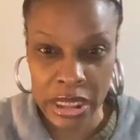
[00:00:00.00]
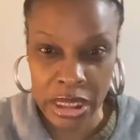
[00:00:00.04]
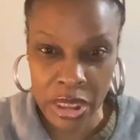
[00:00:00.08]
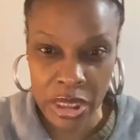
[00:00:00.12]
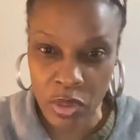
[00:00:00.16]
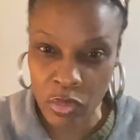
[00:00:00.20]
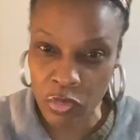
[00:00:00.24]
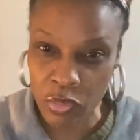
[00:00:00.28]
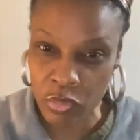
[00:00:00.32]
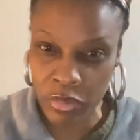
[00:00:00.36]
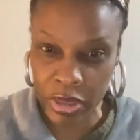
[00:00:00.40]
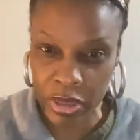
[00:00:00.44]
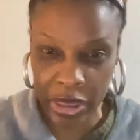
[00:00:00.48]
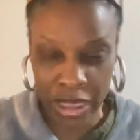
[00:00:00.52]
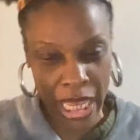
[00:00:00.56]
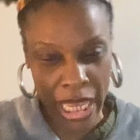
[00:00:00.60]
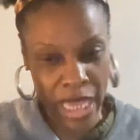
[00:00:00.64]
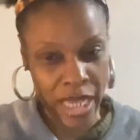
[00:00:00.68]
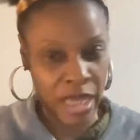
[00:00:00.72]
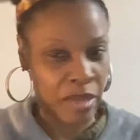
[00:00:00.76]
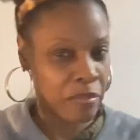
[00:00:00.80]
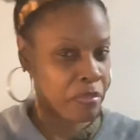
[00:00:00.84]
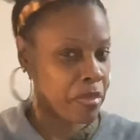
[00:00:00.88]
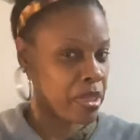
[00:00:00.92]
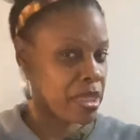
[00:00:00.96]
So that
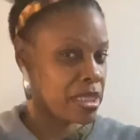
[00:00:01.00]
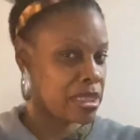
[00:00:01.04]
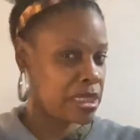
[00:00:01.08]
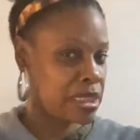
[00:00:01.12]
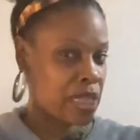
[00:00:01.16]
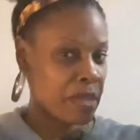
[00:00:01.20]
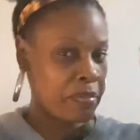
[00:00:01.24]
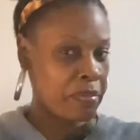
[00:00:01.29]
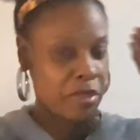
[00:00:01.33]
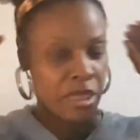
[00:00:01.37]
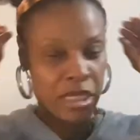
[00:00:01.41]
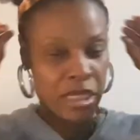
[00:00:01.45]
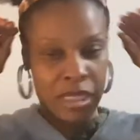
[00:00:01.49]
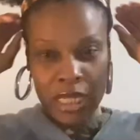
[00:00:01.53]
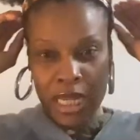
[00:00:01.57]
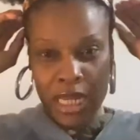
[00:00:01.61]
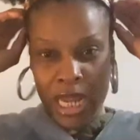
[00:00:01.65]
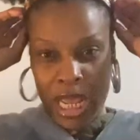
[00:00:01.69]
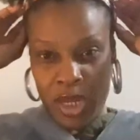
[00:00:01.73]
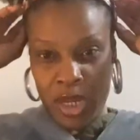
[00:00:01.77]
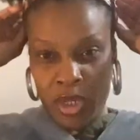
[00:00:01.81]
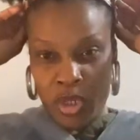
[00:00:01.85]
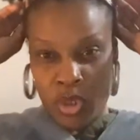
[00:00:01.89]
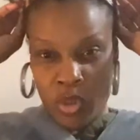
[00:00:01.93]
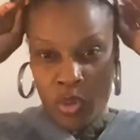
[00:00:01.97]
can be something that I
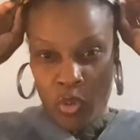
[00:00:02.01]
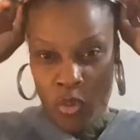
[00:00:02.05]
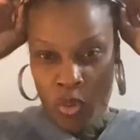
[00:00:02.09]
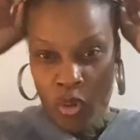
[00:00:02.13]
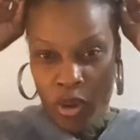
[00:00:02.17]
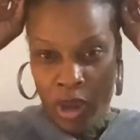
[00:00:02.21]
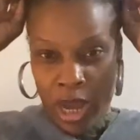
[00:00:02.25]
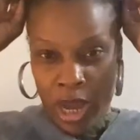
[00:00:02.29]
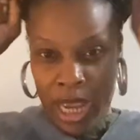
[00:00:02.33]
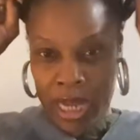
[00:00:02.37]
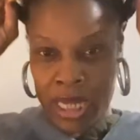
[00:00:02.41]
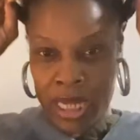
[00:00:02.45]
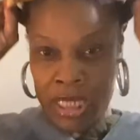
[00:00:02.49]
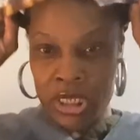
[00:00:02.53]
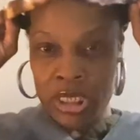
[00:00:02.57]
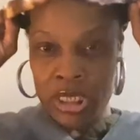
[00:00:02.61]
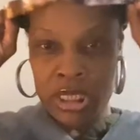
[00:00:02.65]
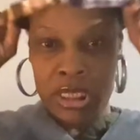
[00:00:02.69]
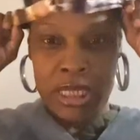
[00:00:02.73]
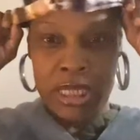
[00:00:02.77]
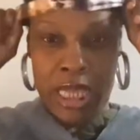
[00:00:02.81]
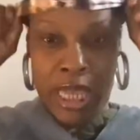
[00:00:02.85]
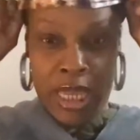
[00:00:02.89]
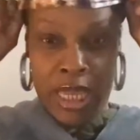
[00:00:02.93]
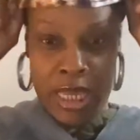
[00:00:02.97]
do, or I can just
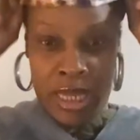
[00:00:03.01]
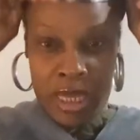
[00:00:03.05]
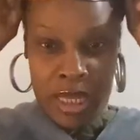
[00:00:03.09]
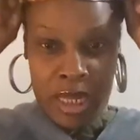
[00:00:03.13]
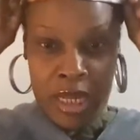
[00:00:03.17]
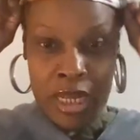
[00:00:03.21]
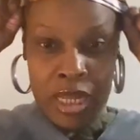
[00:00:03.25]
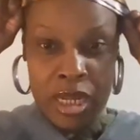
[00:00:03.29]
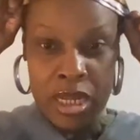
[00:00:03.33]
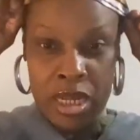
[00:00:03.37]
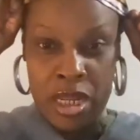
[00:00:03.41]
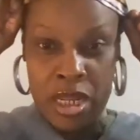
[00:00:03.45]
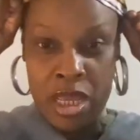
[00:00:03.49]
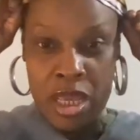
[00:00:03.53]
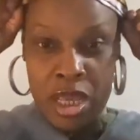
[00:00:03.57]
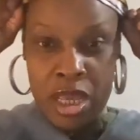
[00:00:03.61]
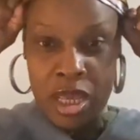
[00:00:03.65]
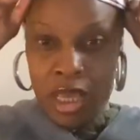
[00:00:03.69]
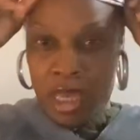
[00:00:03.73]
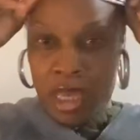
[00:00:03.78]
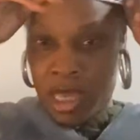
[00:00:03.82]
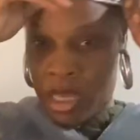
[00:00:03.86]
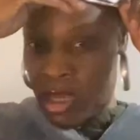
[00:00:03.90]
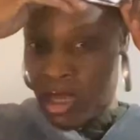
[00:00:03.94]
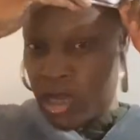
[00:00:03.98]
take it and
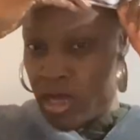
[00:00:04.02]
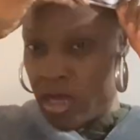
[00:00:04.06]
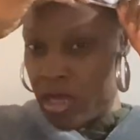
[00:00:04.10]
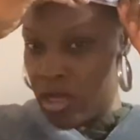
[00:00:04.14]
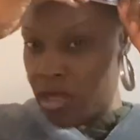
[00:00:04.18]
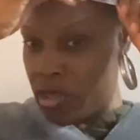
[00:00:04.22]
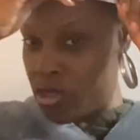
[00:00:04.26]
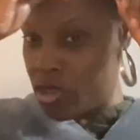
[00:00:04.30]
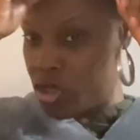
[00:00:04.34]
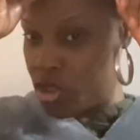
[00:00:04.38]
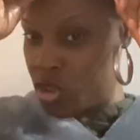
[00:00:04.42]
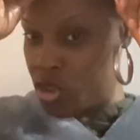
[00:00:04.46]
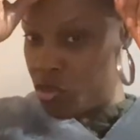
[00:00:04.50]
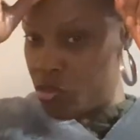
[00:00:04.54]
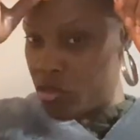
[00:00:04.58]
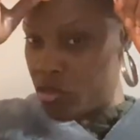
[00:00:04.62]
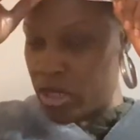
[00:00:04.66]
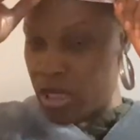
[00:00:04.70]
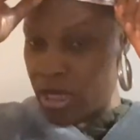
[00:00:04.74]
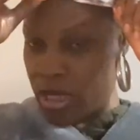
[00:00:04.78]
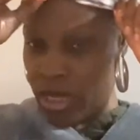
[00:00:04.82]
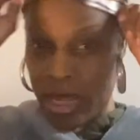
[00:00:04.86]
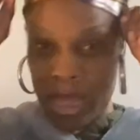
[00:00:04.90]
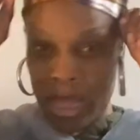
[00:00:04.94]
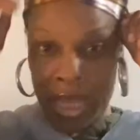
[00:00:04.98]
do
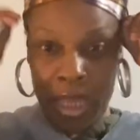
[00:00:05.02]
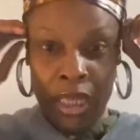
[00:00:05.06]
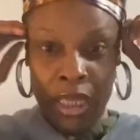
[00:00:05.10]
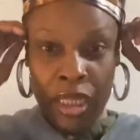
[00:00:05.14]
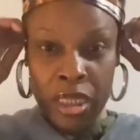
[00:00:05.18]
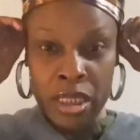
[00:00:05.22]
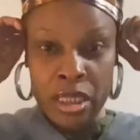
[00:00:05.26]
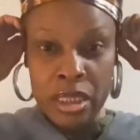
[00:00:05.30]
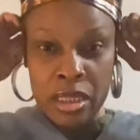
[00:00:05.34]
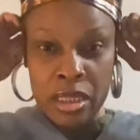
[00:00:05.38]
it like